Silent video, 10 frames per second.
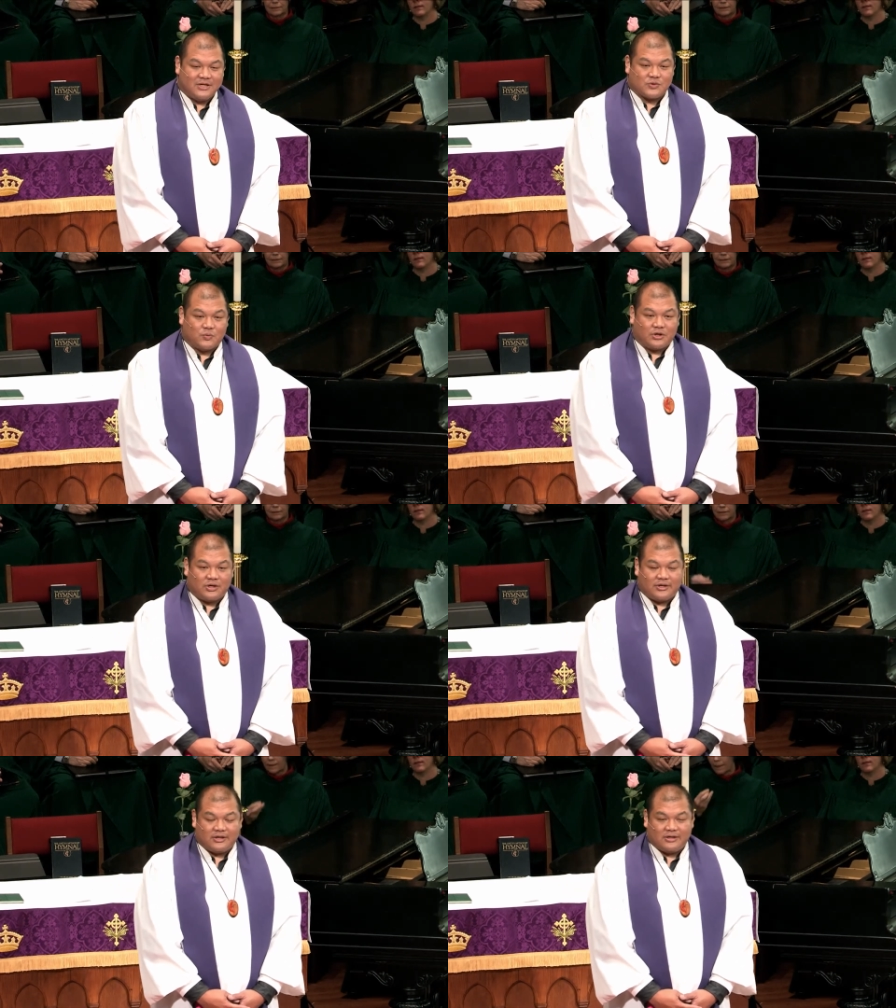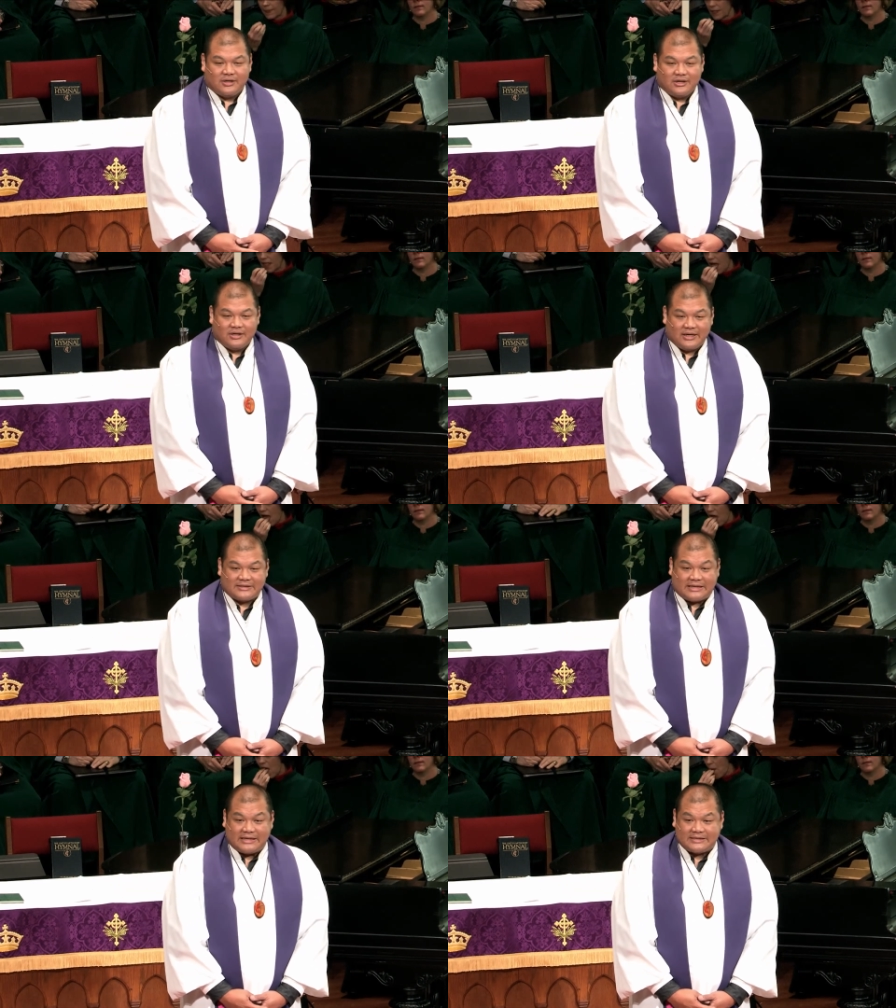It's a word that
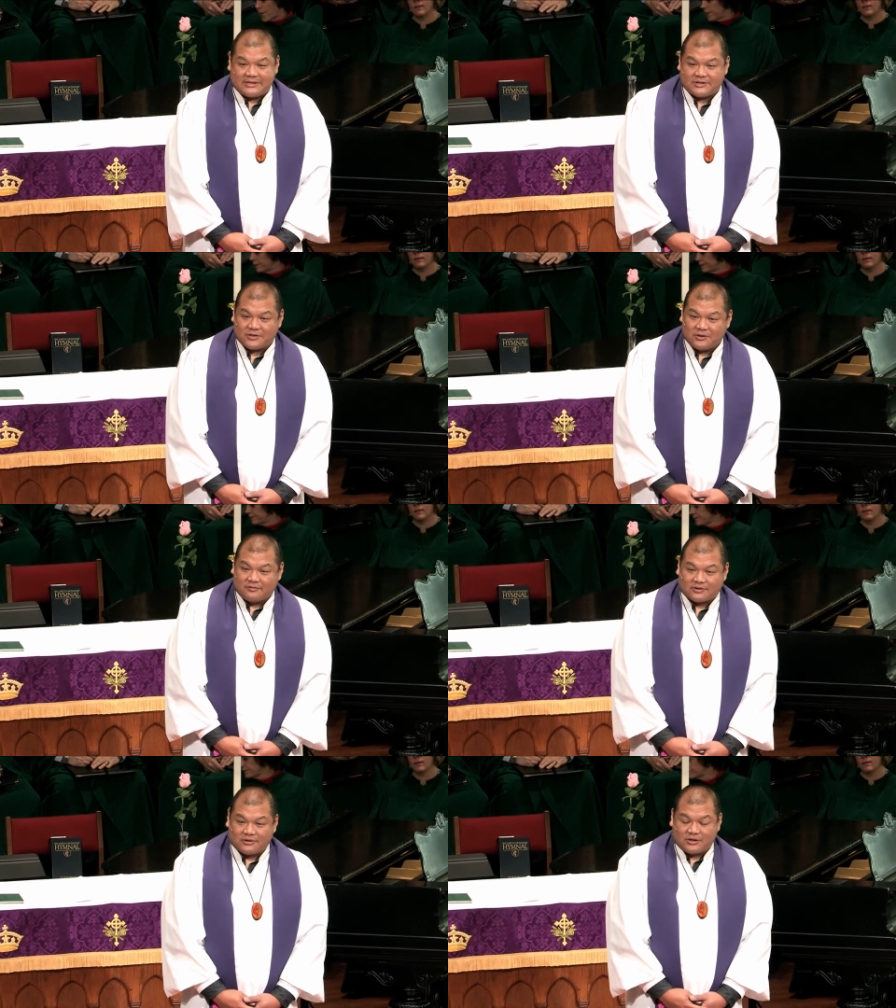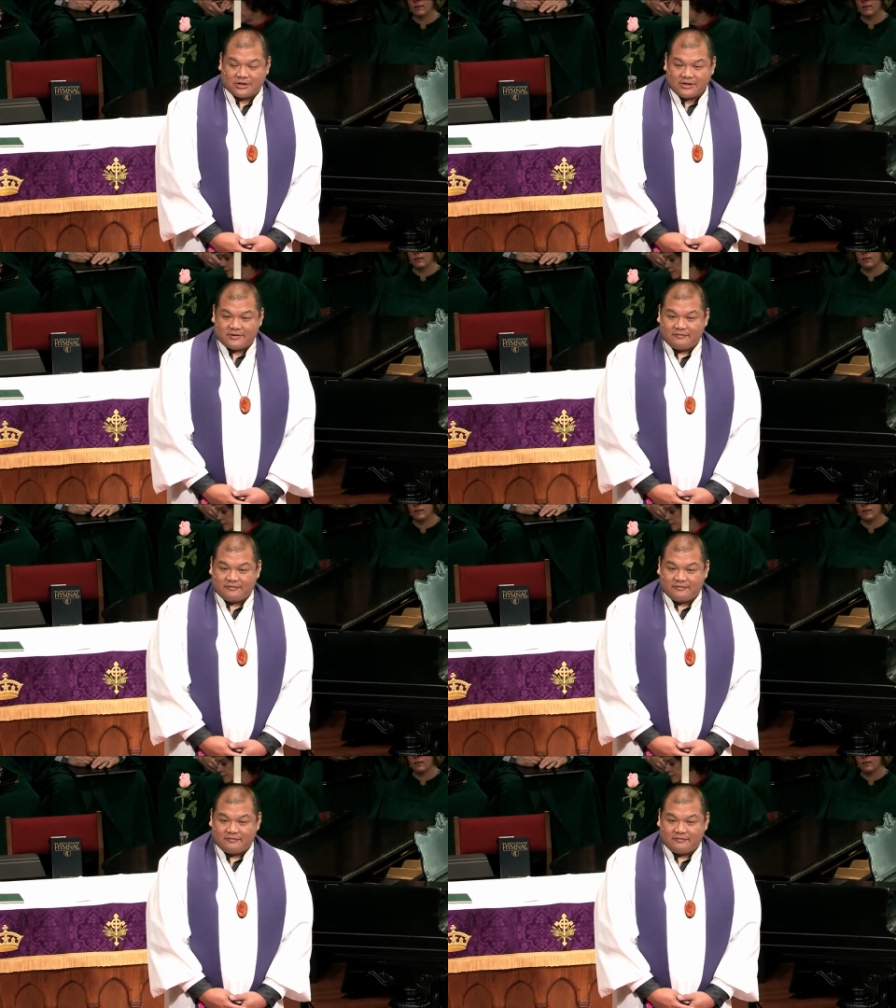is easy to overlook.